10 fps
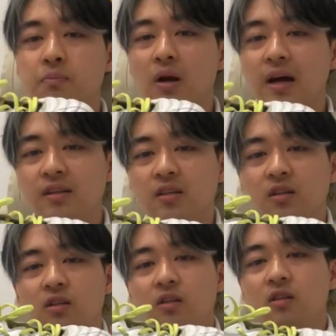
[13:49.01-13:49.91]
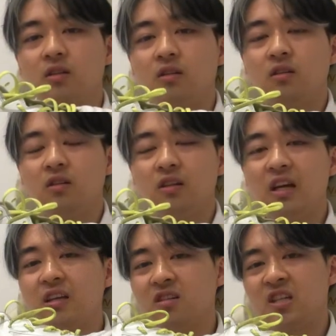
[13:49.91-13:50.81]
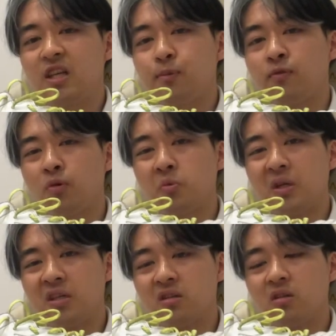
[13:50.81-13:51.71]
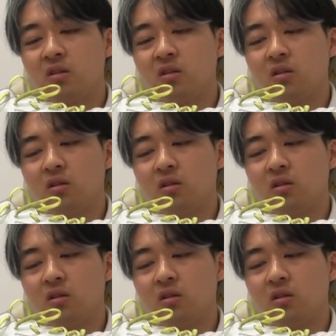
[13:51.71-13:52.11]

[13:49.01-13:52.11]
brand, is cheaper for a reason,